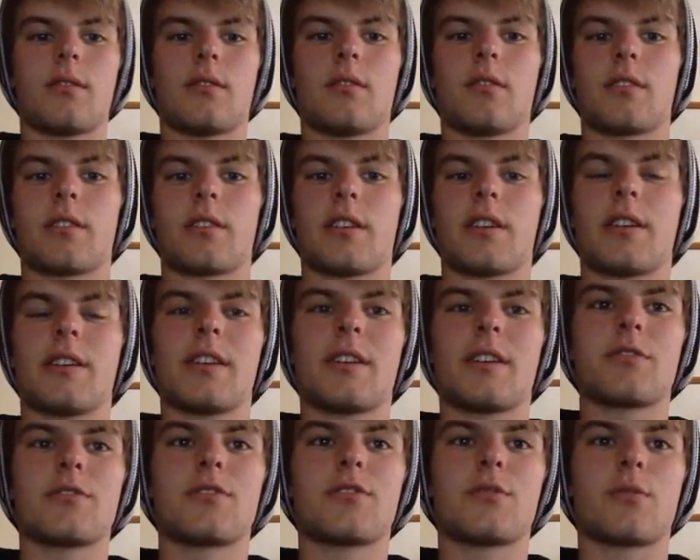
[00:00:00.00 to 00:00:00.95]
Okay,
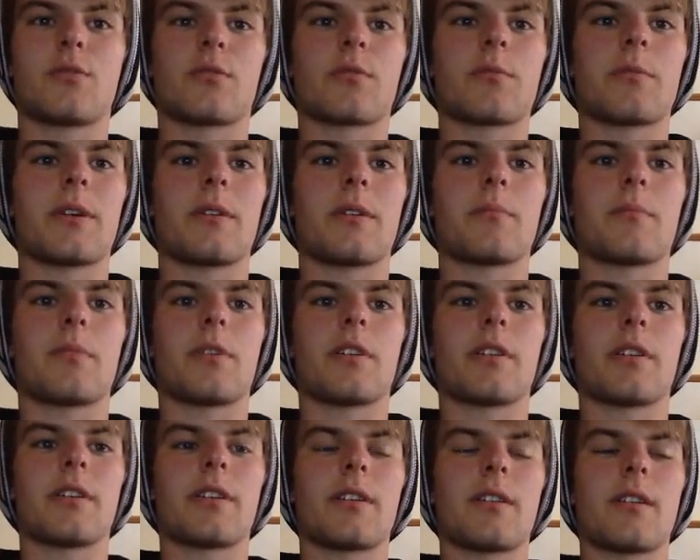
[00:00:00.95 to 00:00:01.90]
now to talk about
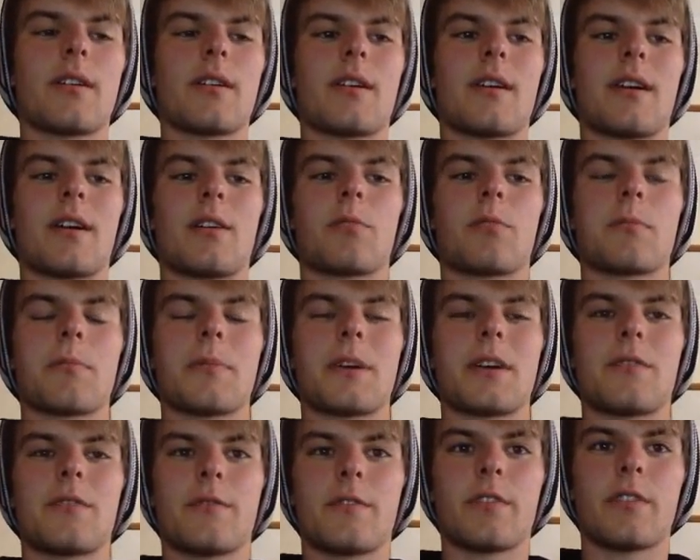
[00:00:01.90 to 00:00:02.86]
my album
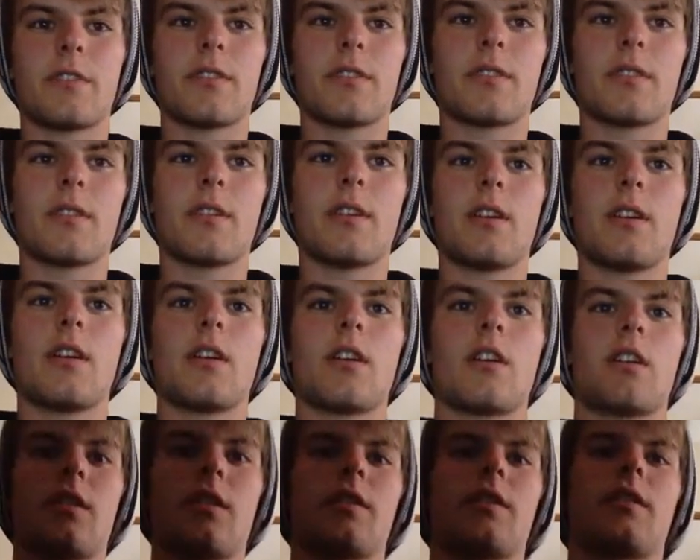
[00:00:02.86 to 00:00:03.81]
advert.
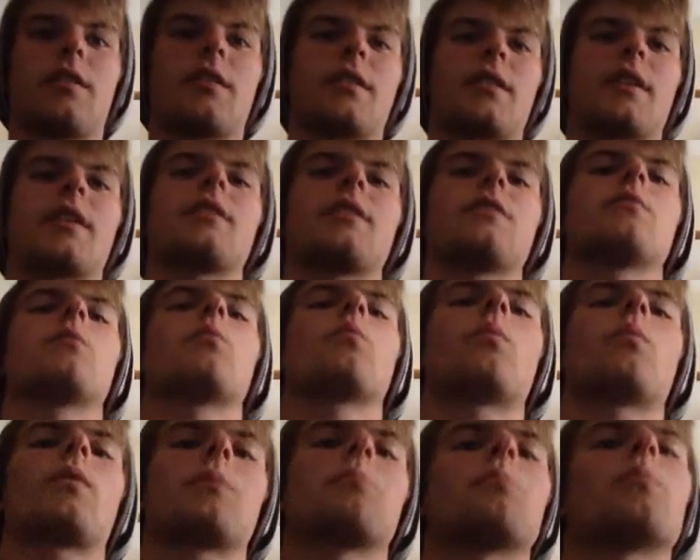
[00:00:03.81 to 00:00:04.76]
I again
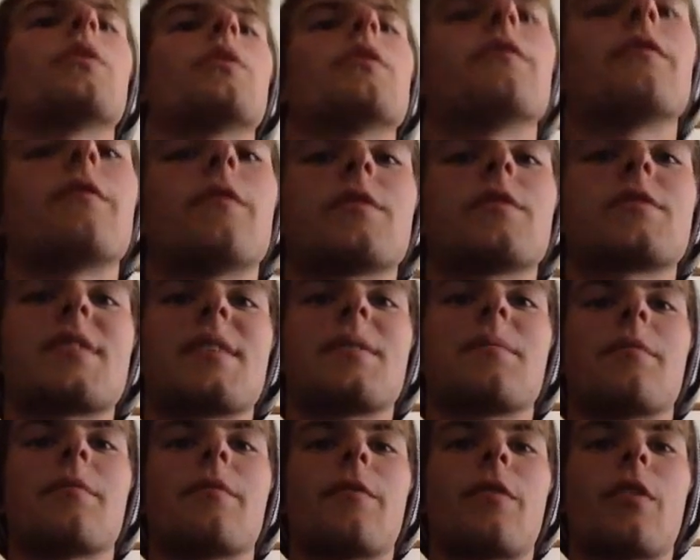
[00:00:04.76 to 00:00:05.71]
went with the
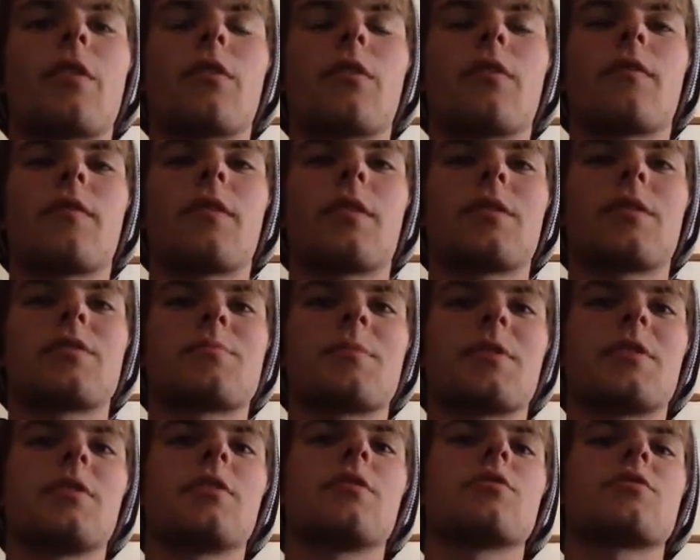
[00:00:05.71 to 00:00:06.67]
same font that has
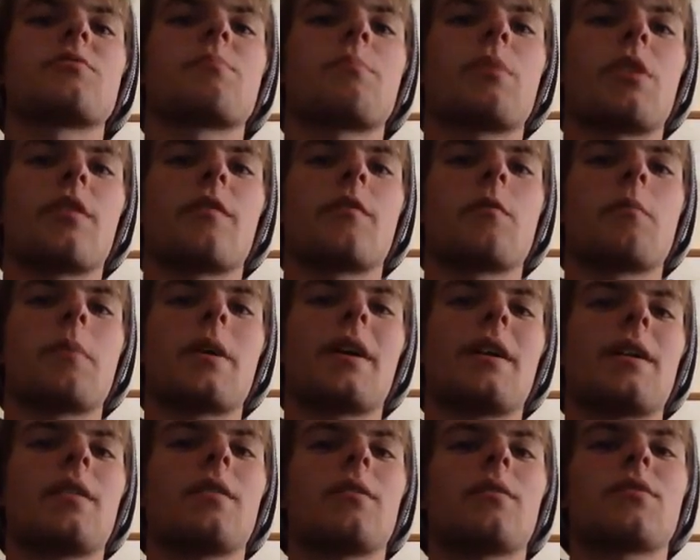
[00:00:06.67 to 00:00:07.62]
been used by the
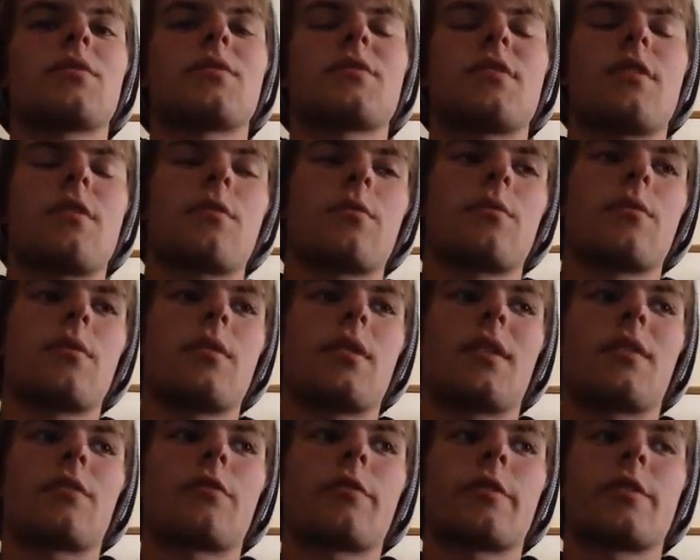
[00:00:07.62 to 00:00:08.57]
band, so
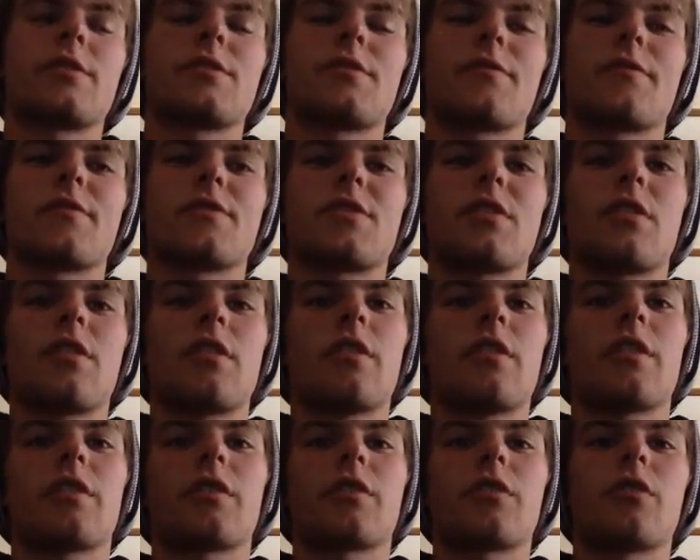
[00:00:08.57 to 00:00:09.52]
increasing the start
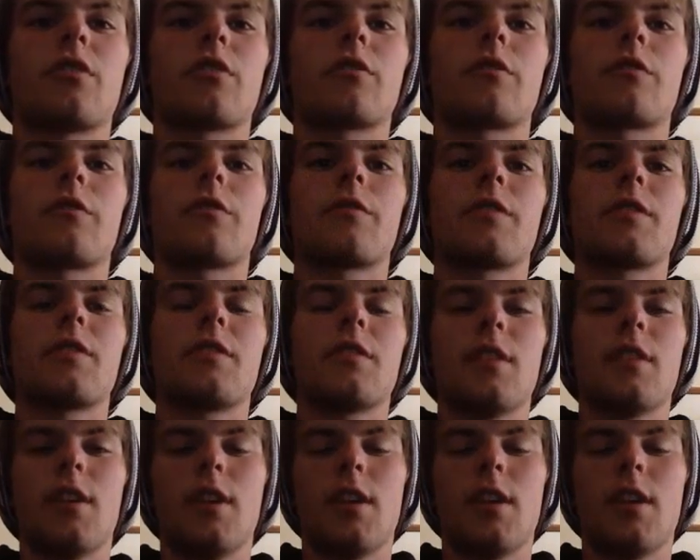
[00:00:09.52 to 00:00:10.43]
iconography.